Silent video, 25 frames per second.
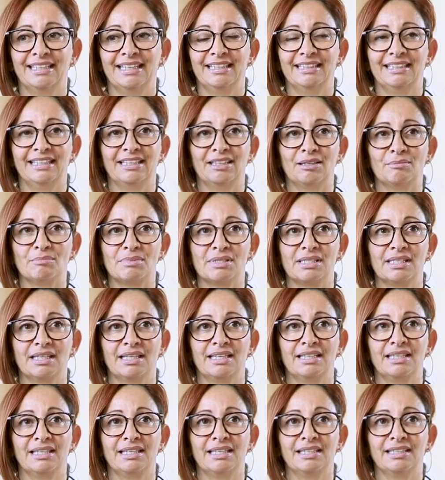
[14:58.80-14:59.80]
And then I'm
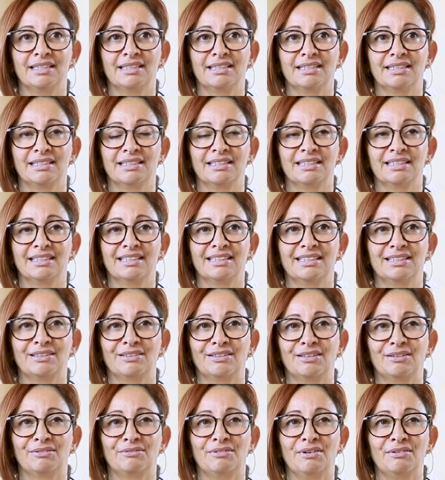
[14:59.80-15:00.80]
saying
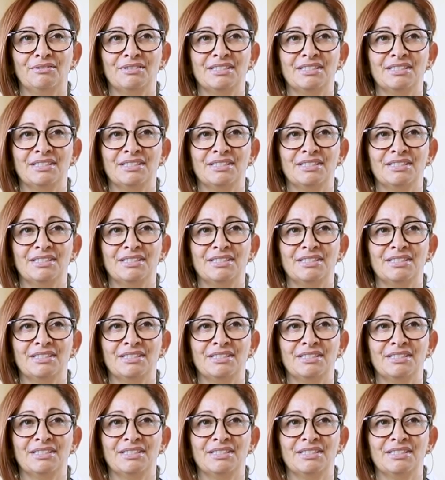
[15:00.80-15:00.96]
What